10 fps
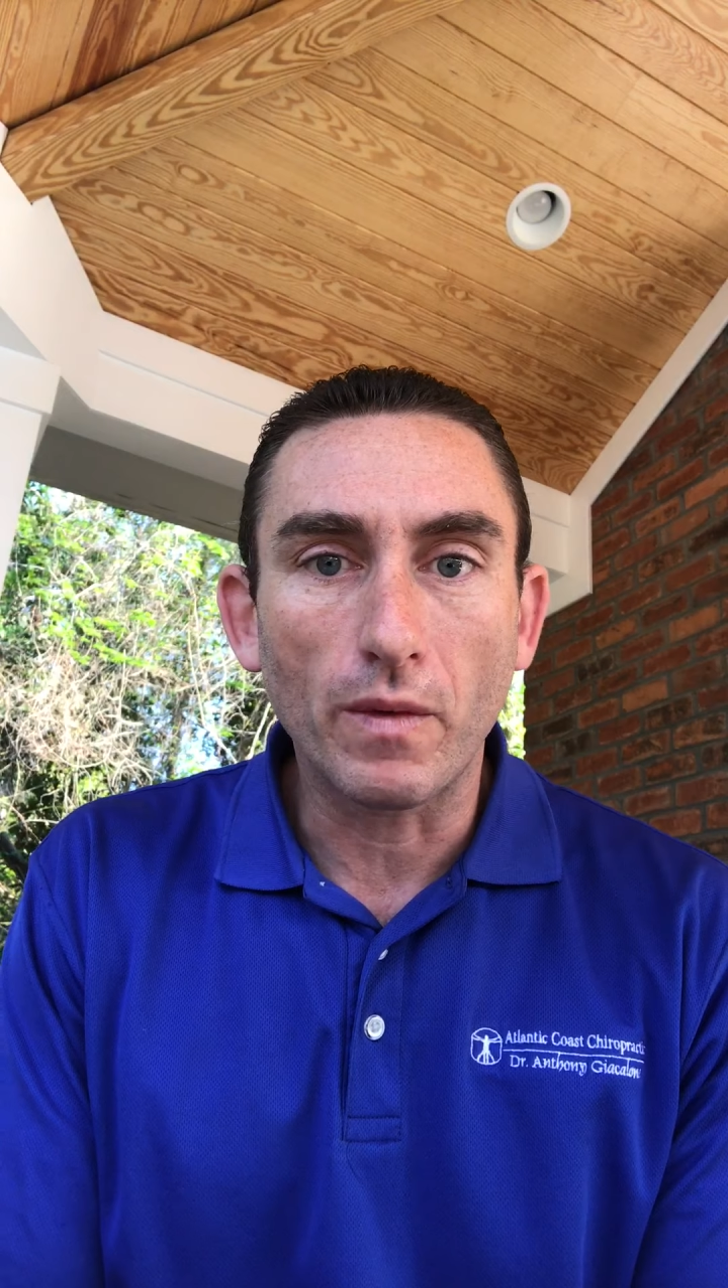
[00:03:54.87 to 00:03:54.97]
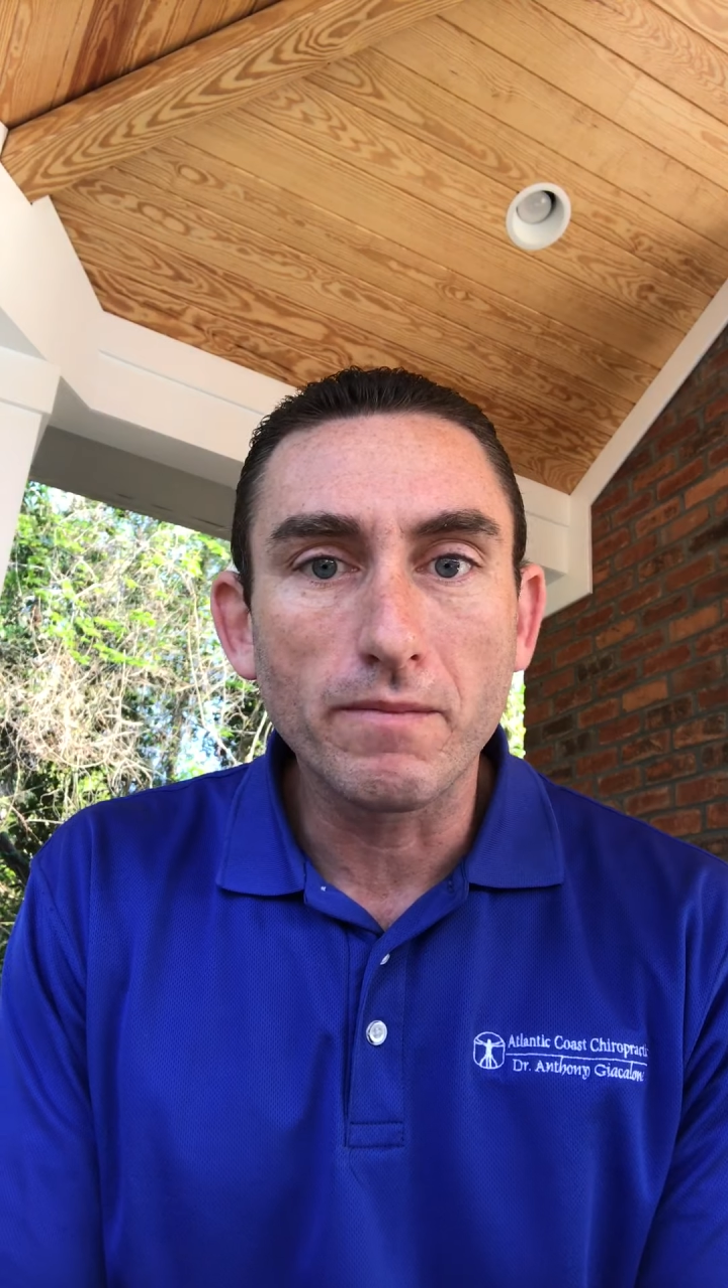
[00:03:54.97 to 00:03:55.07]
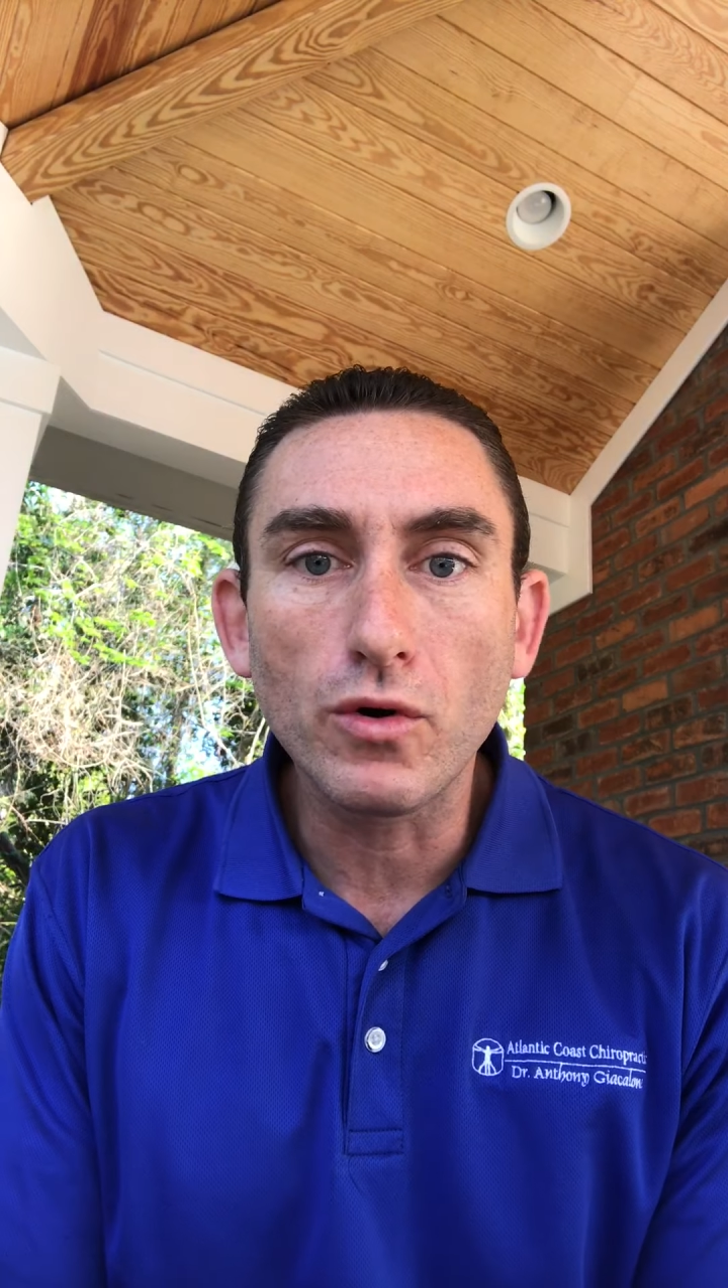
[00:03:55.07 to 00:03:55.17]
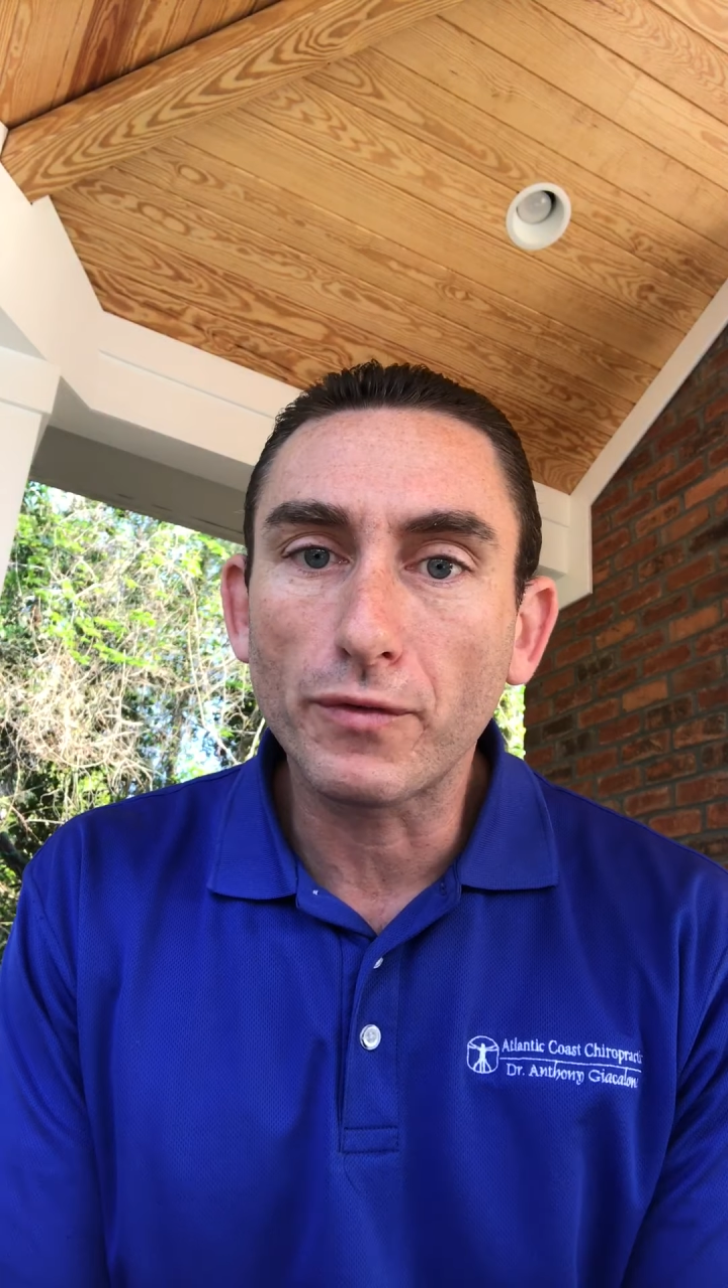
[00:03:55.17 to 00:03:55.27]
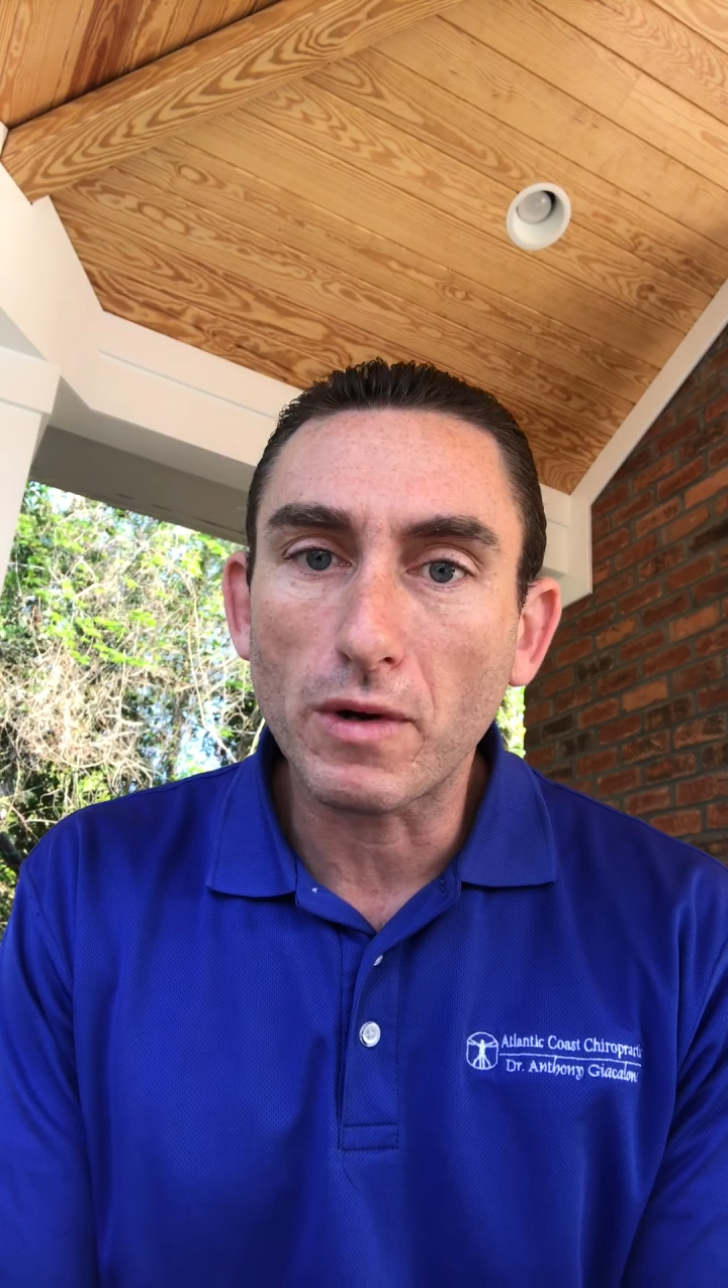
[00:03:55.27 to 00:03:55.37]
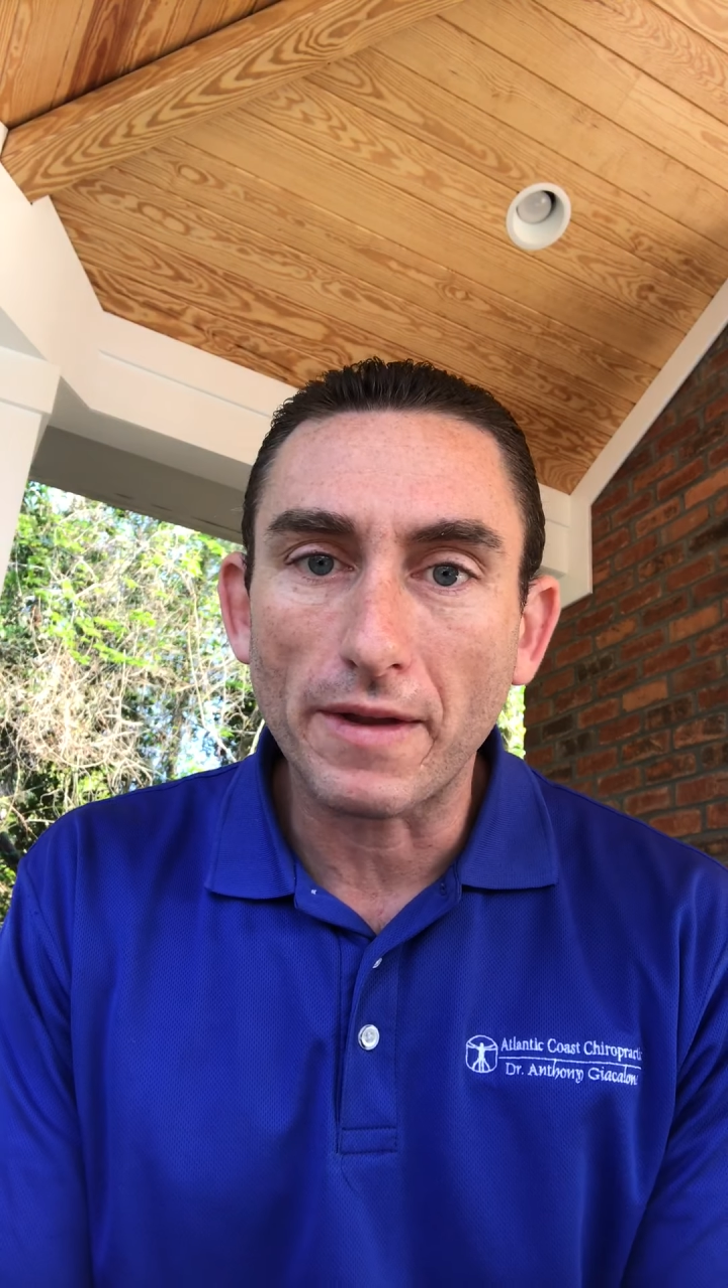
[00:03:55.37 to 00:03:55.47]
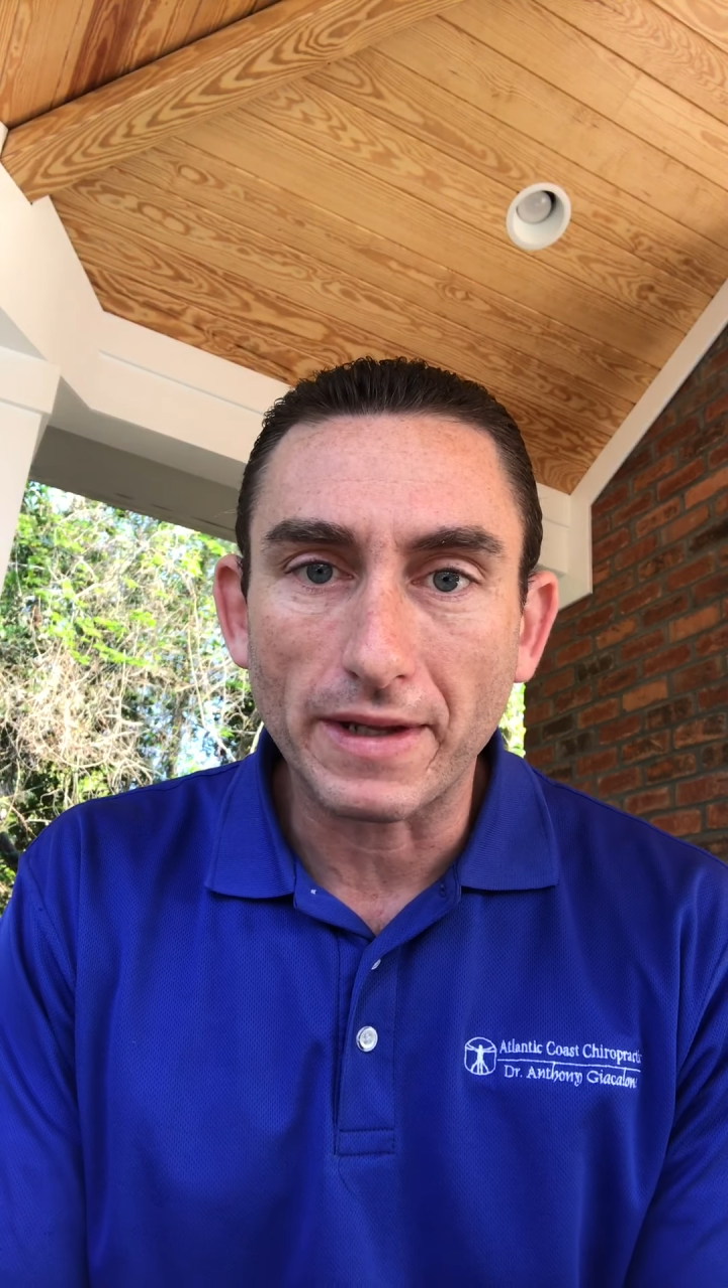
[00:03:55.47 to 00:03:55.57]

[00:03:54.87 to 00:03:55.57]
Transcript: that we move throughout